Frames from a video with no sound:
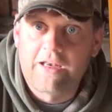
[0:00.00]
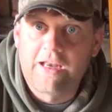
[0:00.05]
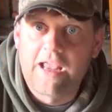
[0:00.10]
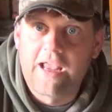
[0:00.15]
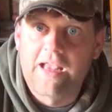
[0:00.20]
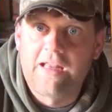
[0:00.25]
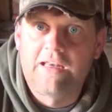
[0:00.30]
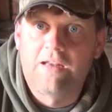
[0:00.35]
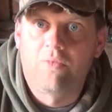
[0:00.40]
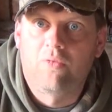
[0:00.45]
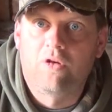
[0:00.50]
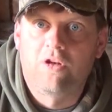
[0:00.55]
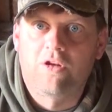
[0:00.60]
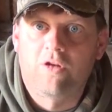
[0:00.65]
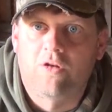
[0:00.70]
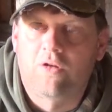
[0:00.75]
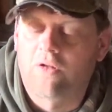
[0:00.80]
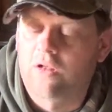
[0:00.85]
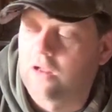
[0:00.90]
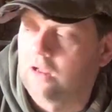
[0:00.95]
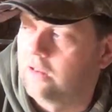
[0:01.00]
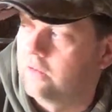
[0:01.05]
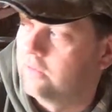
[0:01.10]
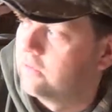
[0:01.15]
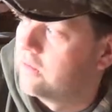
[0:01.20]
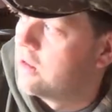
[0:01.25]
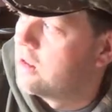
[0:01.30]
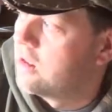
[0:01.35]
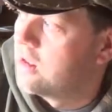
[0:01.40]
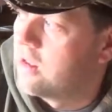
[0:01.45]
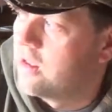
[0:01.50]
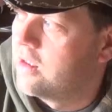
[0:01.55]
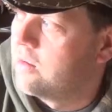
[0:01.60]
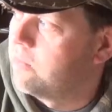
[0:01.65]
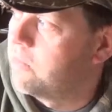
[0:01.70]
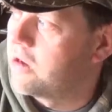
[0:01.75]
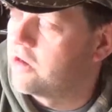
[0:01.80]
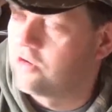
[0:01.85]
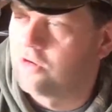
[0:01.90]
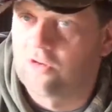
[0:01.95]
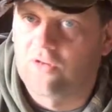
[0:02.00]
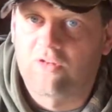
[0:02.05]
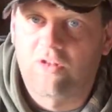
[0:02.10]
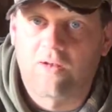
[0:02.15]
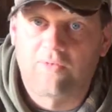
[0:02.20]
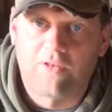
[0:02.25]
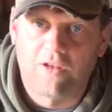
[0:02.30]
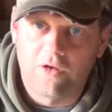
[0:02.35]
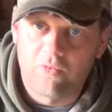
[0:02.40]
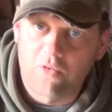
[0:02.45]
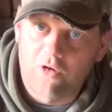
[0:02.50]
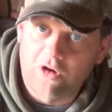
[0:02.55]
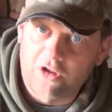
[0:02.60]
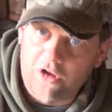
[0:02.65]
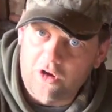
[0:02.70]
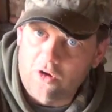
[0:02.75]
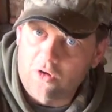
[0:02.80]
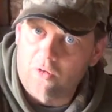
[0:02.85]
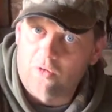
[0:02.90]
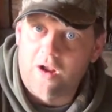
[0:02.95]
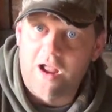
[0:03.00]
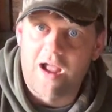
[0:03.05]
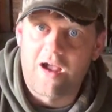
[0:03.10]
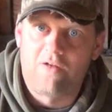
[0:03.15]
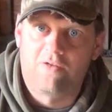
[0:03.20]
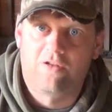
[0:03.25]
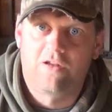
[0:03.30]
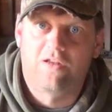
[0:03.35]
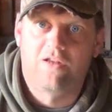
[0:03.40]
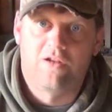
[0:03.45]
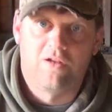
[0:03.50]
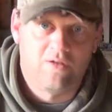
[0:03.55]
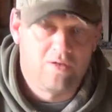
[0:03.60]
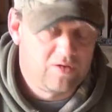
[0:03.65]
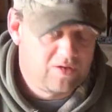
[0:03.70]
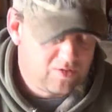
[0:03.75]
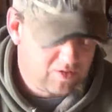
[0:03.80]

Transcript: handy when you're measuring stuff that you want to go around and you